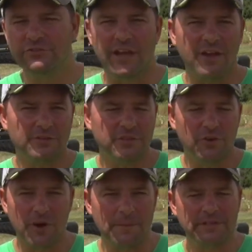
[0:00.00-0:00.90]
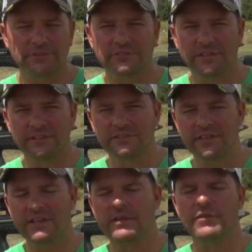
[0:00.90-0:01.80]
I'm interested in
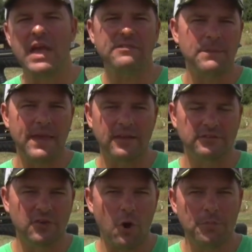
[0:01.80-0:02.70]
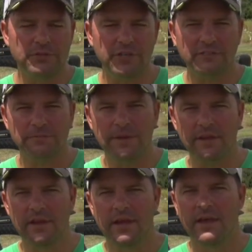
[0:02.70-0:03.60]
seeing if you have to make a scope
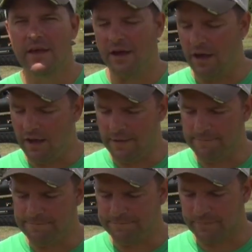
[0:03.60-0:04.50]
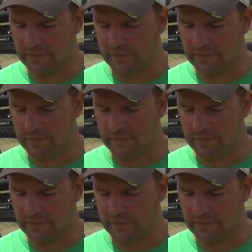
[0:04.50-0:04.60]
adjustment when